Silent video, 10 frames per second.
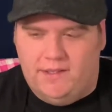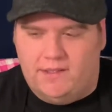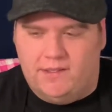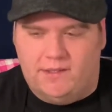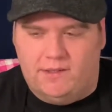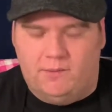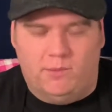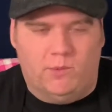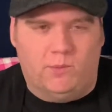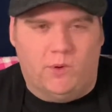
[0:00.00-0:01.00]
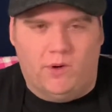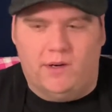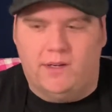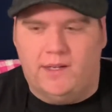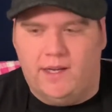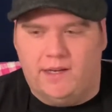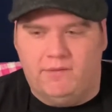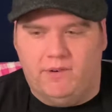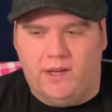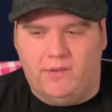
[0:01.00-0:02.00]
just a little more kick and
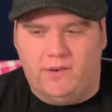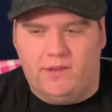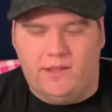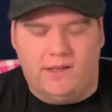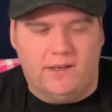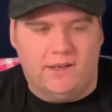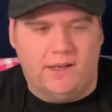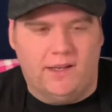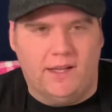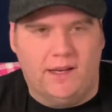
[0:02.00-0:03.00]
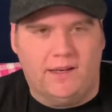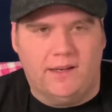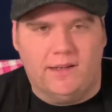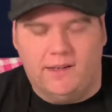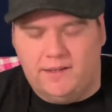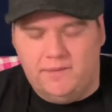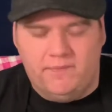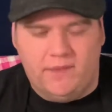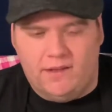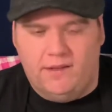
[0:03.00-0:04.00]
flavor, and then get that kind of
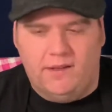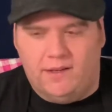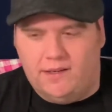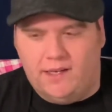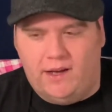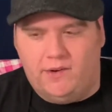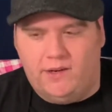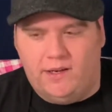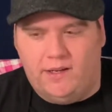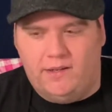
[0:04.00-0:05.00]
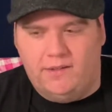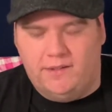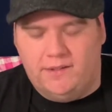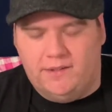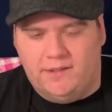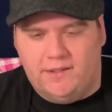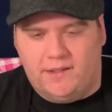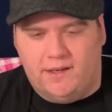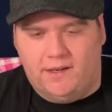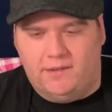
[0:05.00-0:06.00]
Italian-y
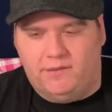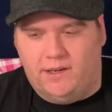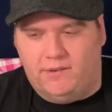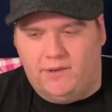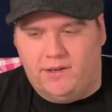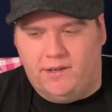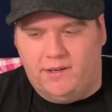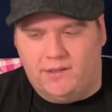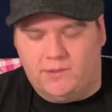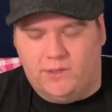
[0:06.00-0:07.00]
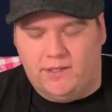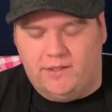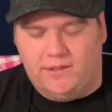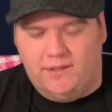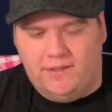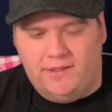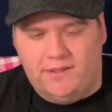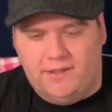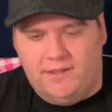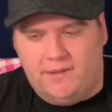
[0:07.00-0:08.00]
kind of flavor in it as well,
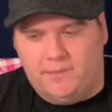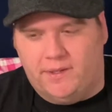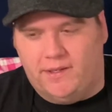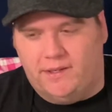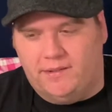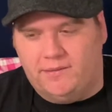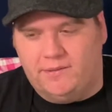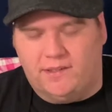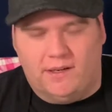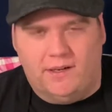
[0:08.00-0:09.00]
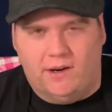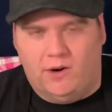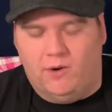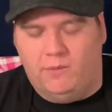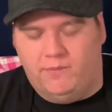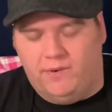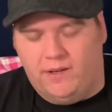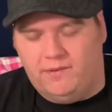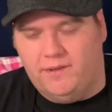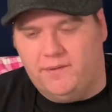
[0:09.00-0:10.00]
but a uh, kind of herb
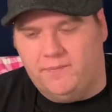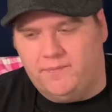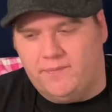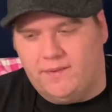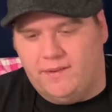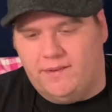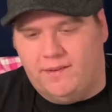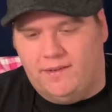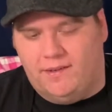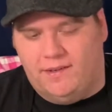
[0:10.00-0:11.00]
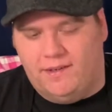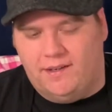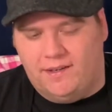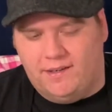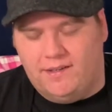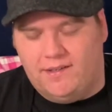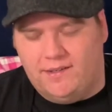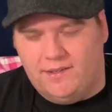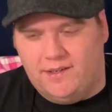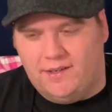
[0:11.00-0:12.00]
flavor. And it, it
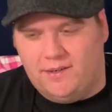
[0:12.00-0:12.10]
turned out